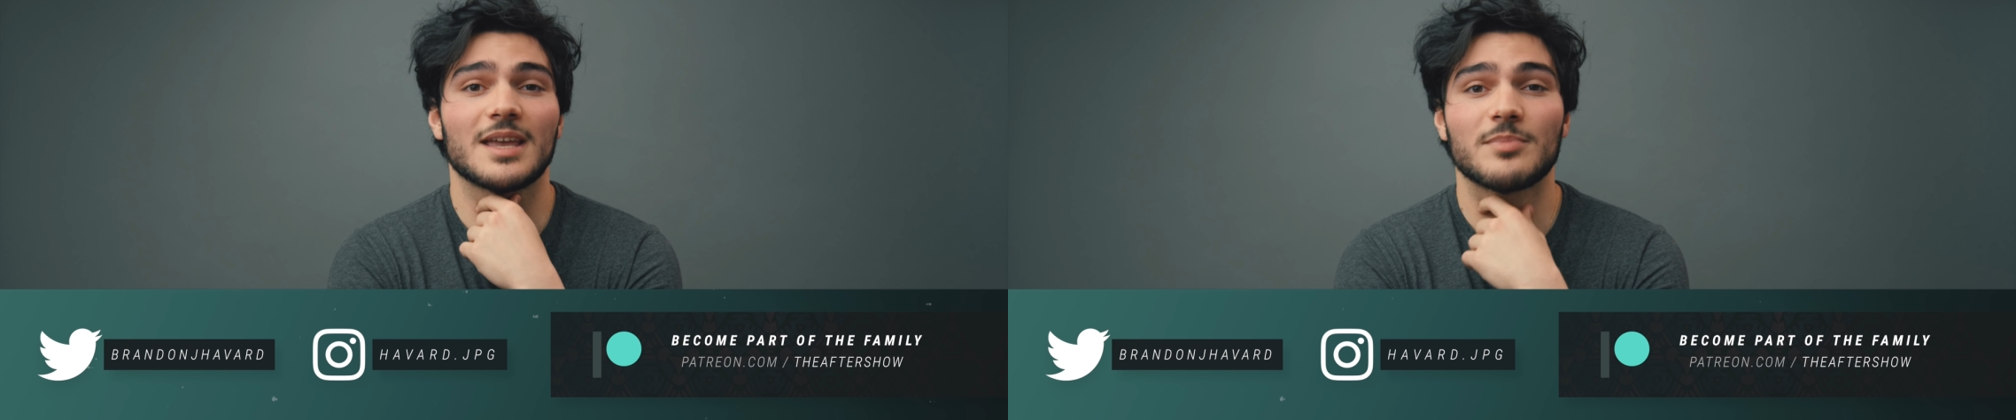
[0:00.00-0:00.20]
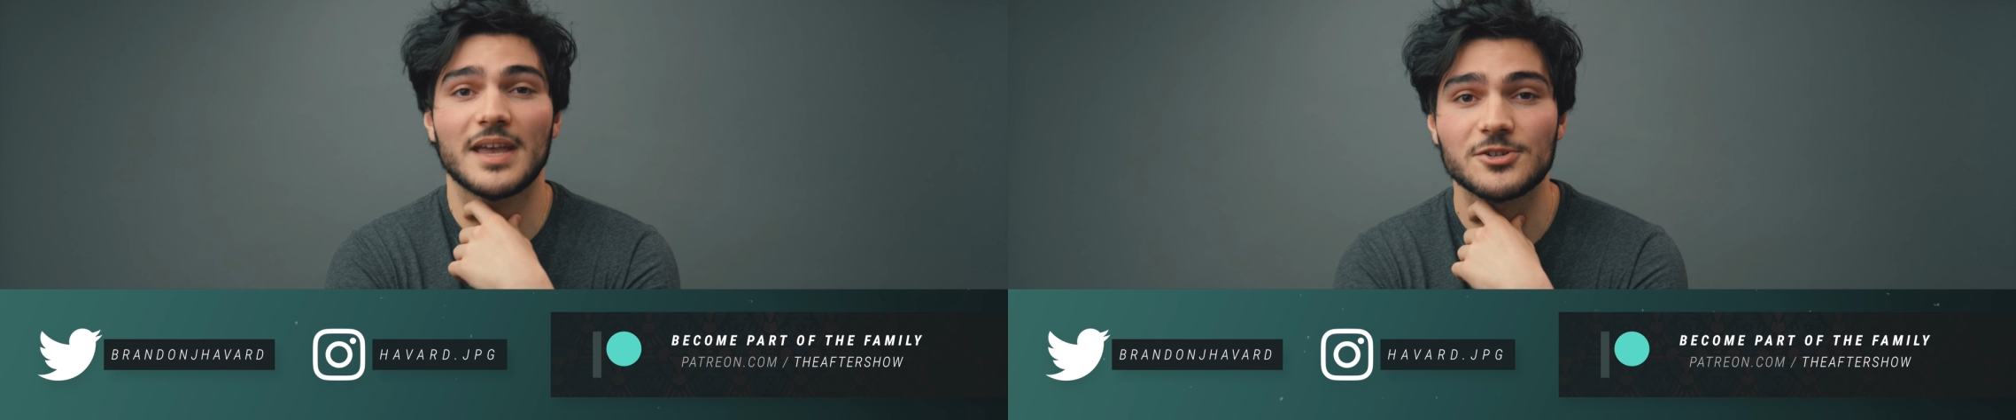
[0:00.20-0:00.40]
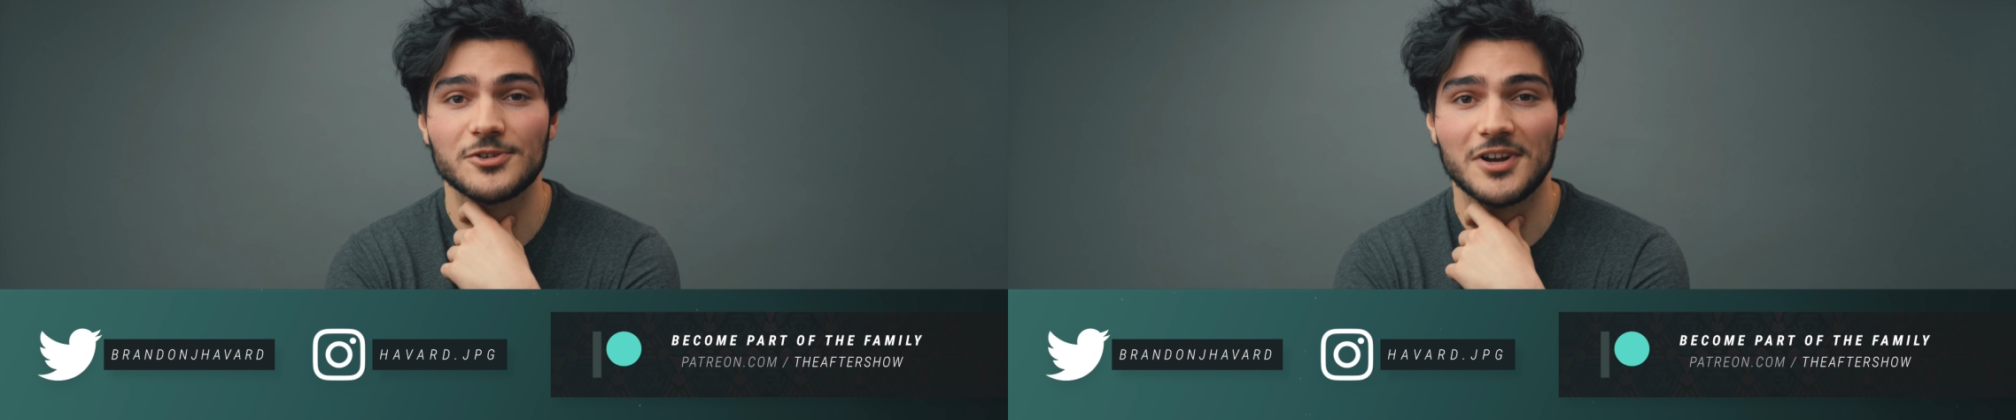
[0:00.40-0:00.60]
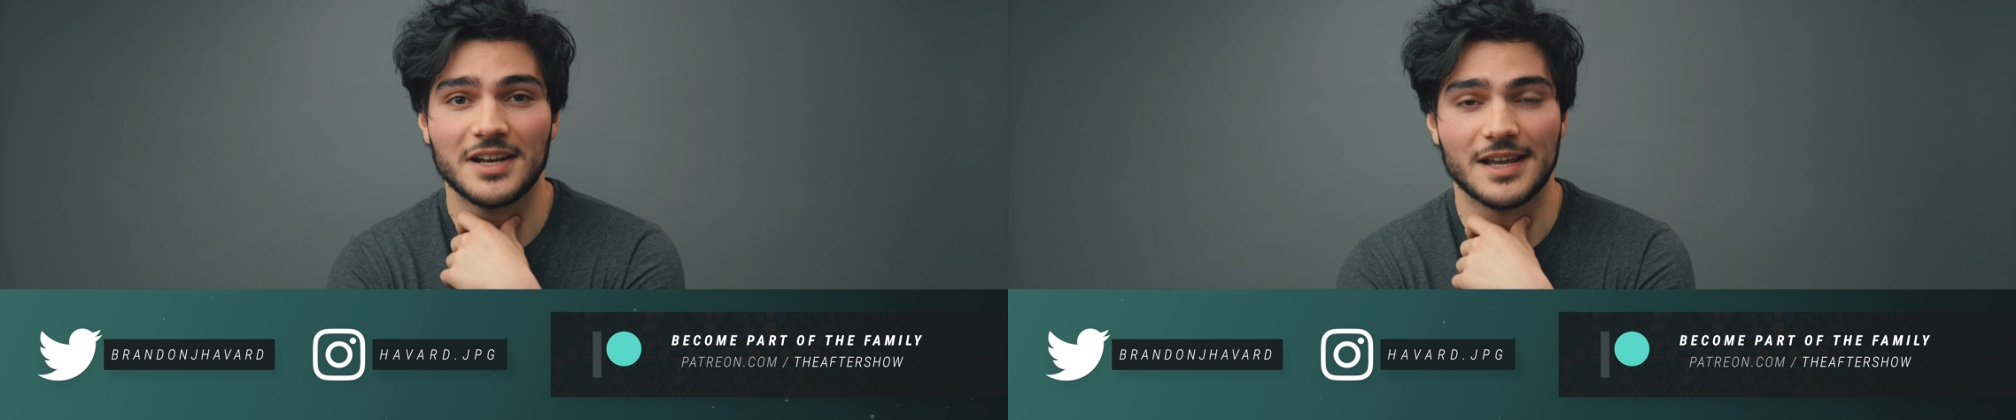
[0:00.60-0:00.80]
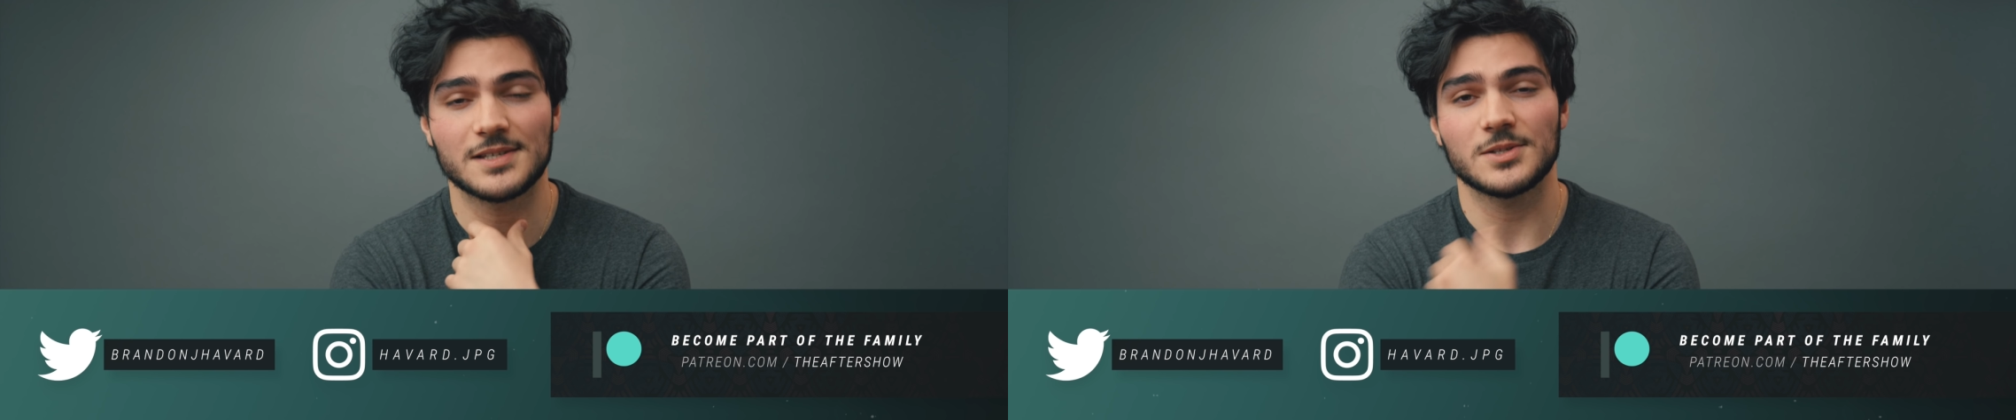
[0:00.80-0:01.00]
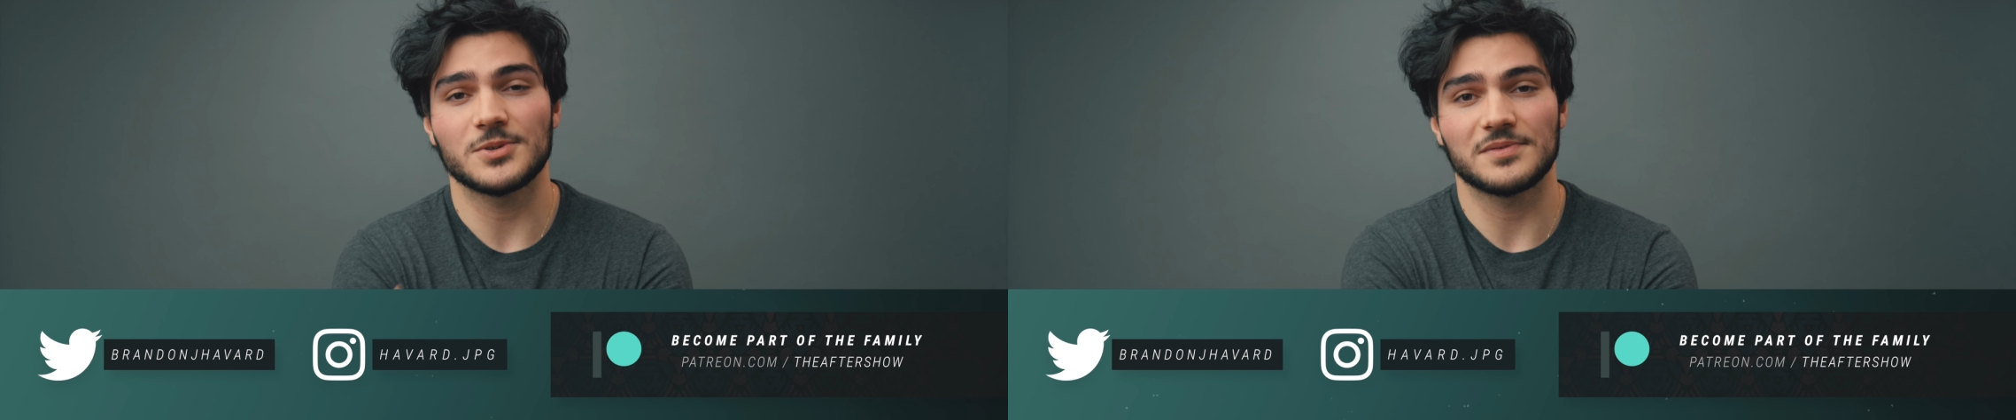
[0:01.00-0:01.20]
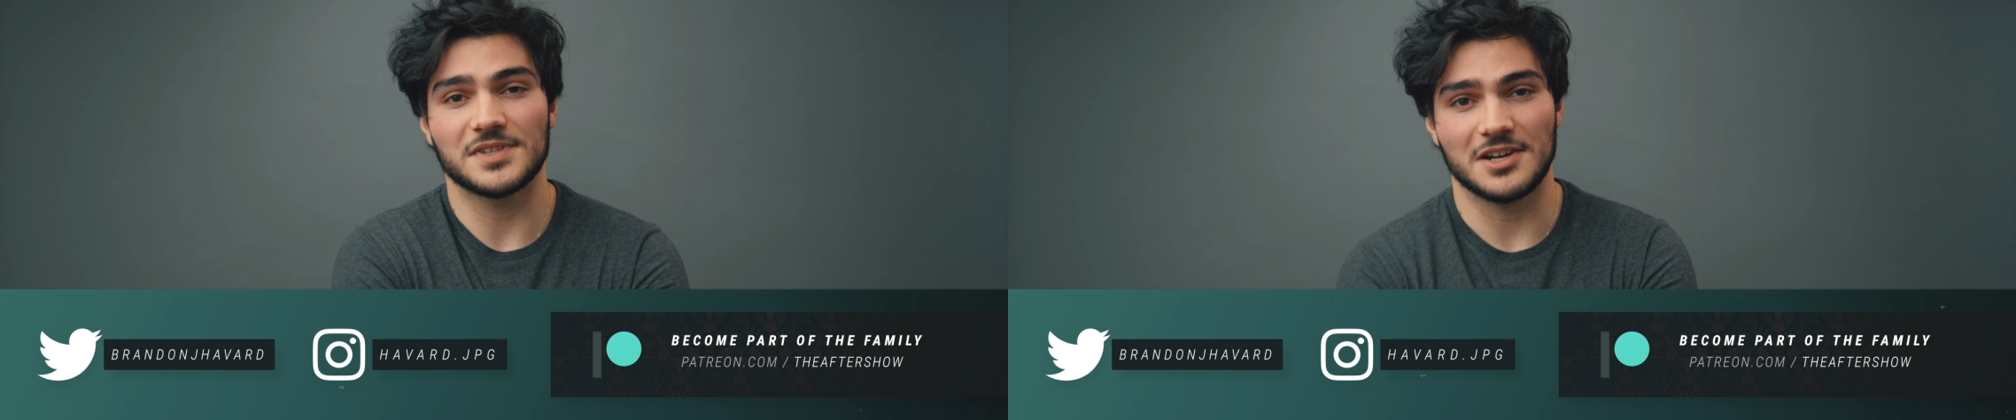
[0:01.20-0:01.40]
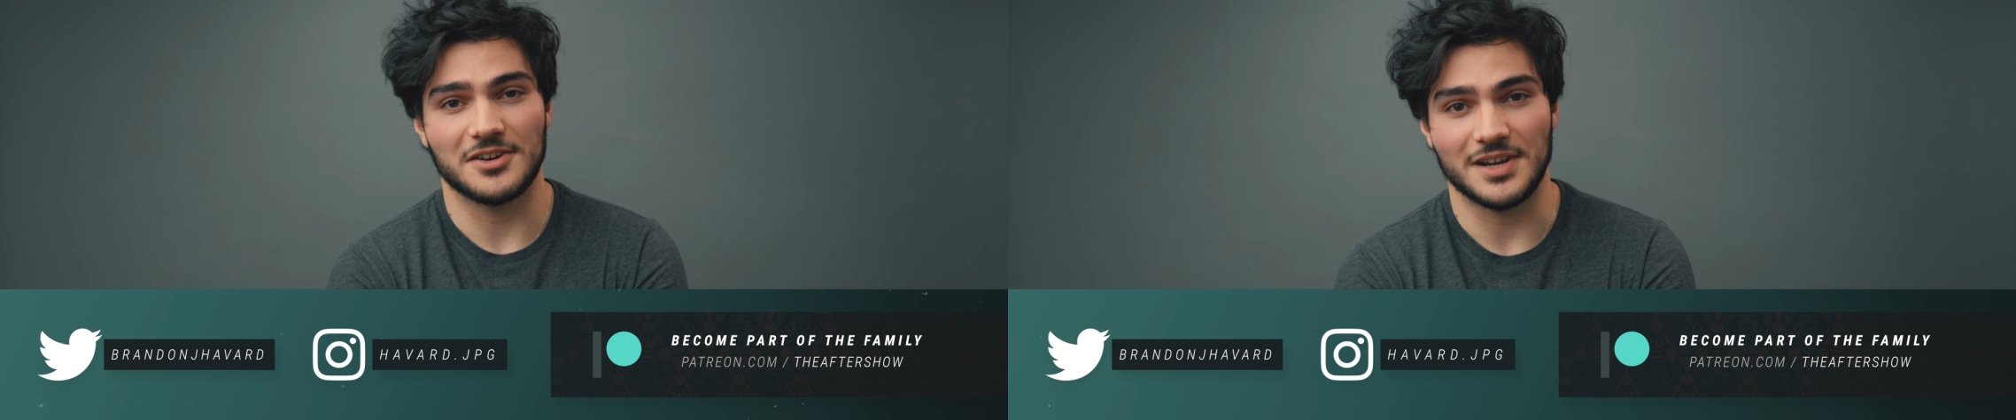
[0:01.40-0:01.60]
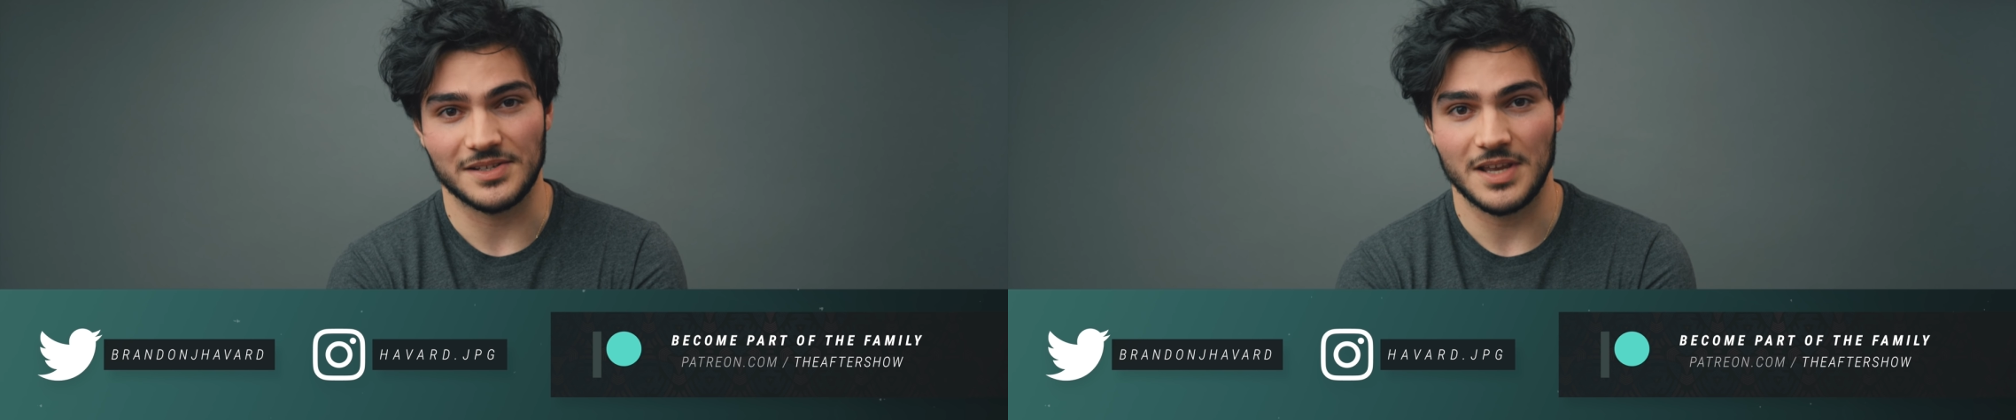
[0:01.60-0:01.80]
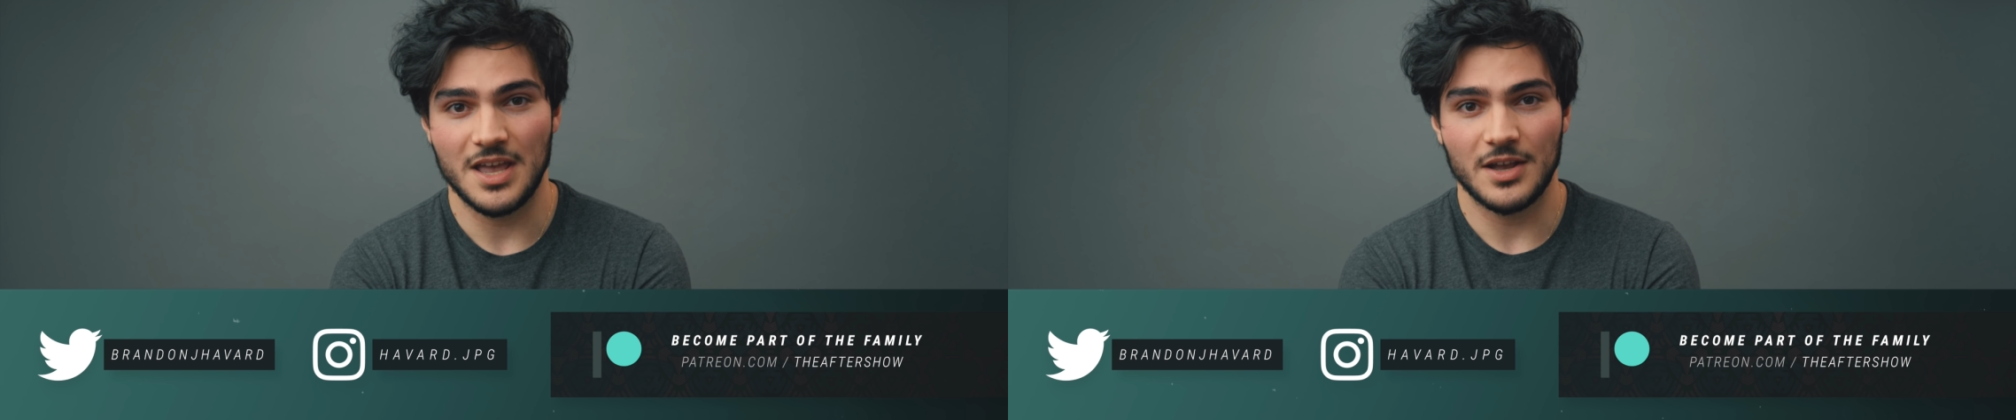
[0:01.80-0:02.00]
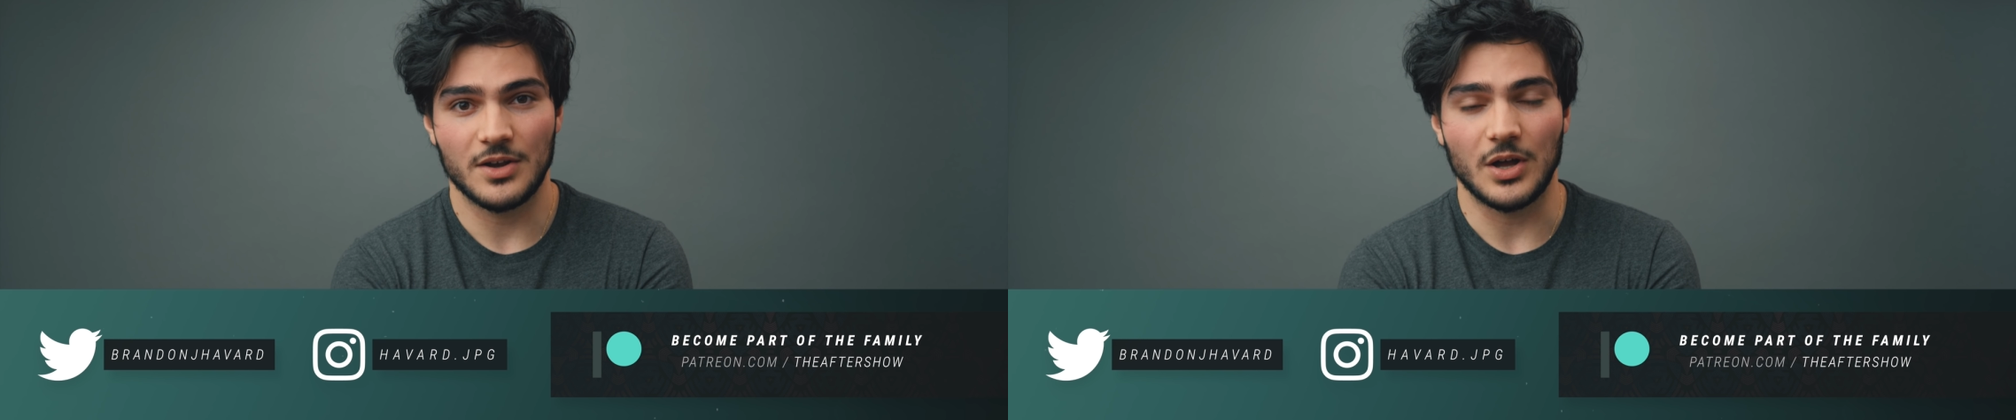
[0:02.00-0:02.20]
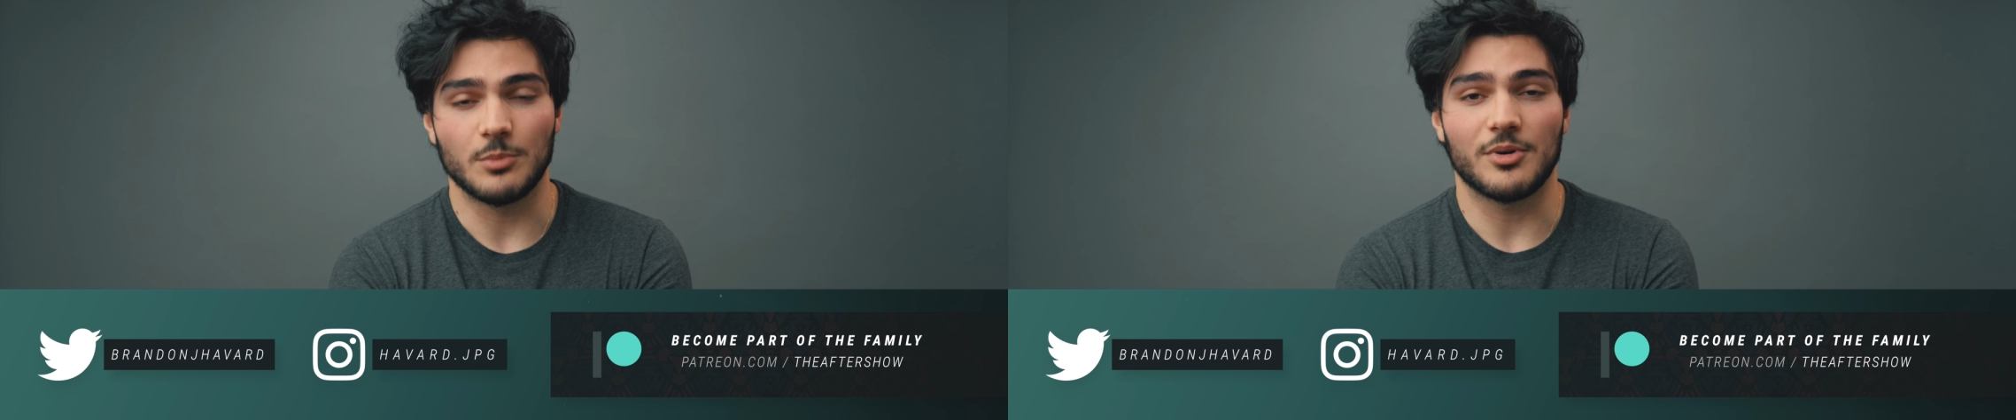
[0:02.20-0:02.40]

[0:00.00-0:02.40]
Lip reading: a Patreon exclusive series called